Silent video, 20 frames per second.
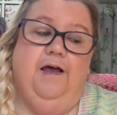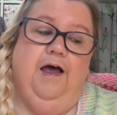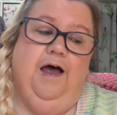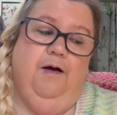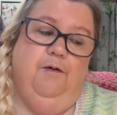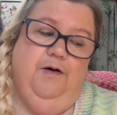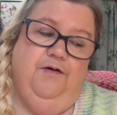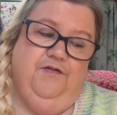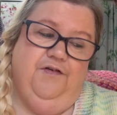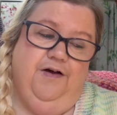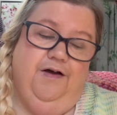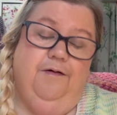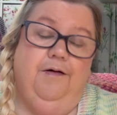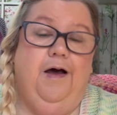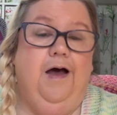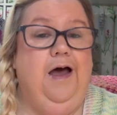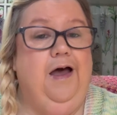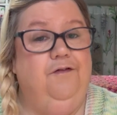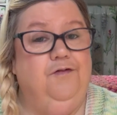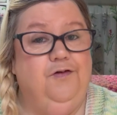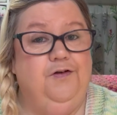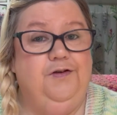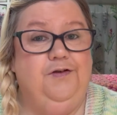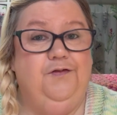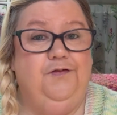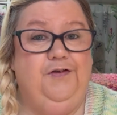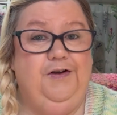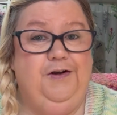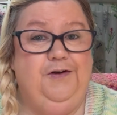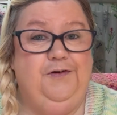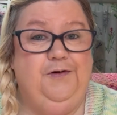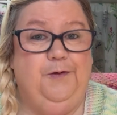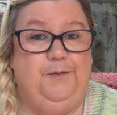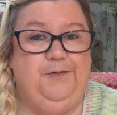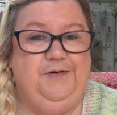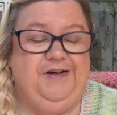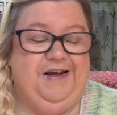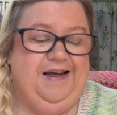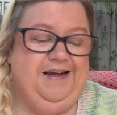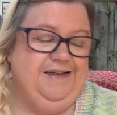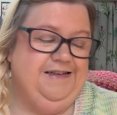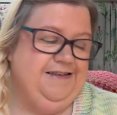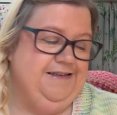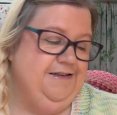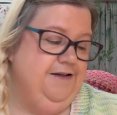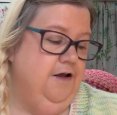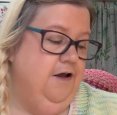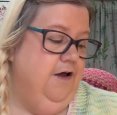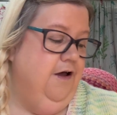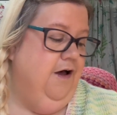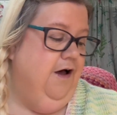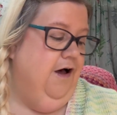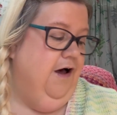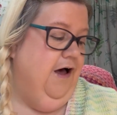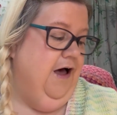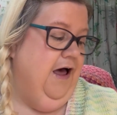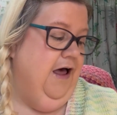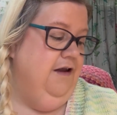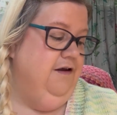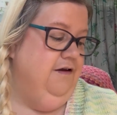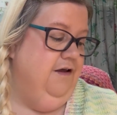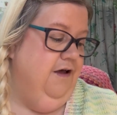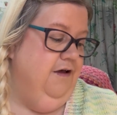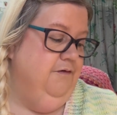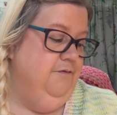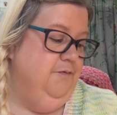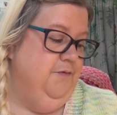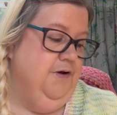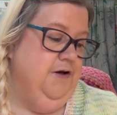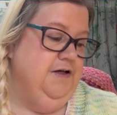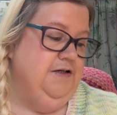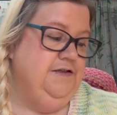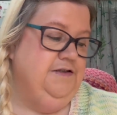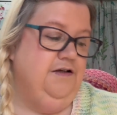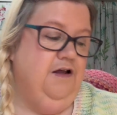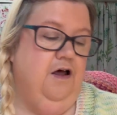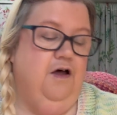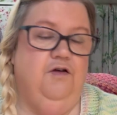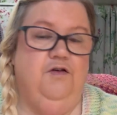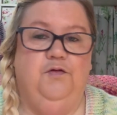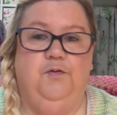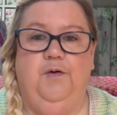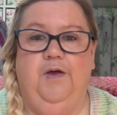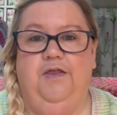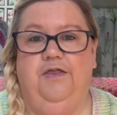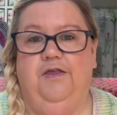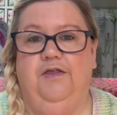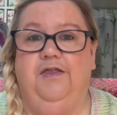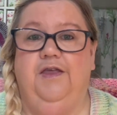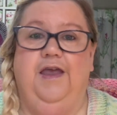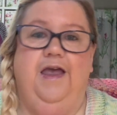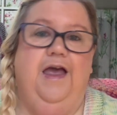However, I have got some finished objects and I'm going to start with the